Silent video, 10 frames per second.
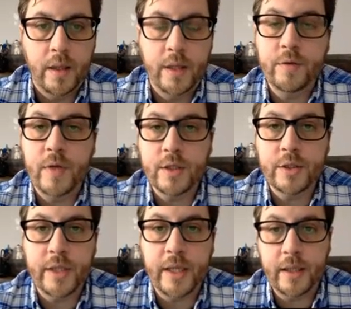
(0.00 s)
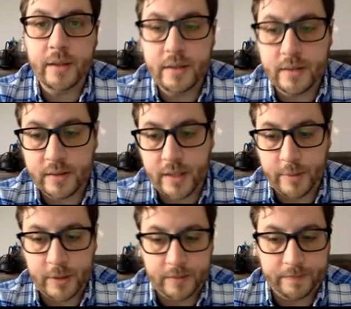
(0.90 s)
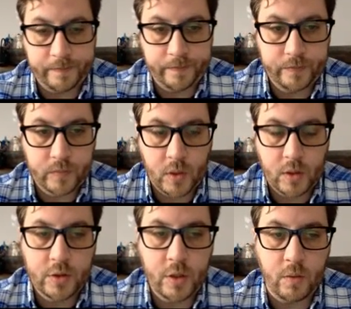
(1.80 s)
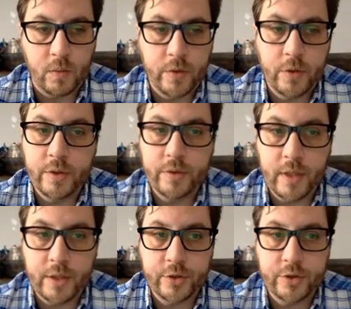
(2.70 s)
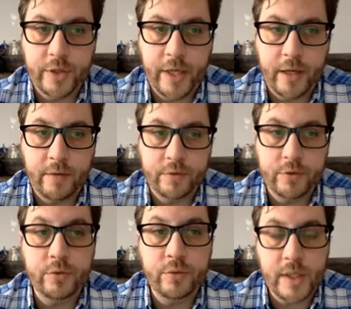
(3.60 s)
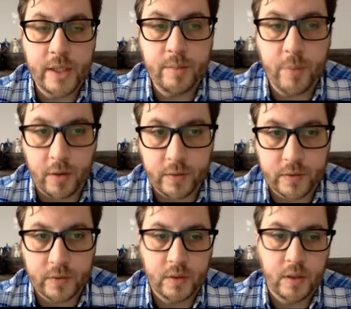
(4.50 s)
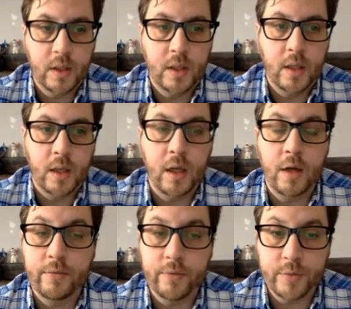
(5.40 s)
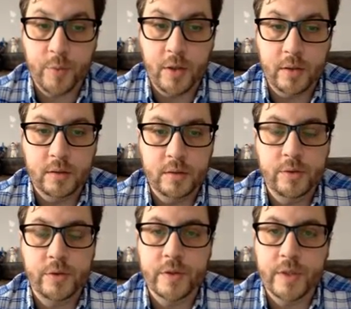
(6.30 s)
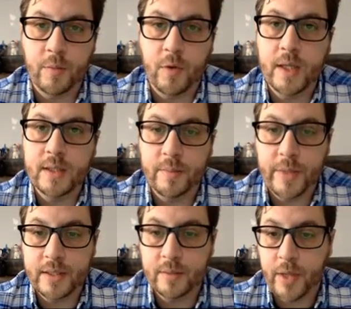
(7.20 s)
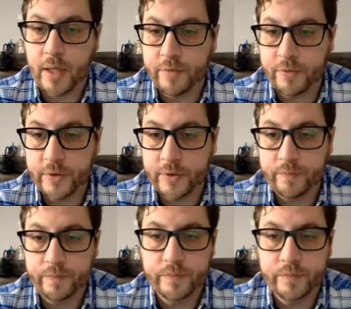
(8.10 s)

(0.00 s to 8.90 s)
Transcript: Introduction and thesis statement. So, your introduction should have 2 key parts. First part, you should summarize the basic plot of the film,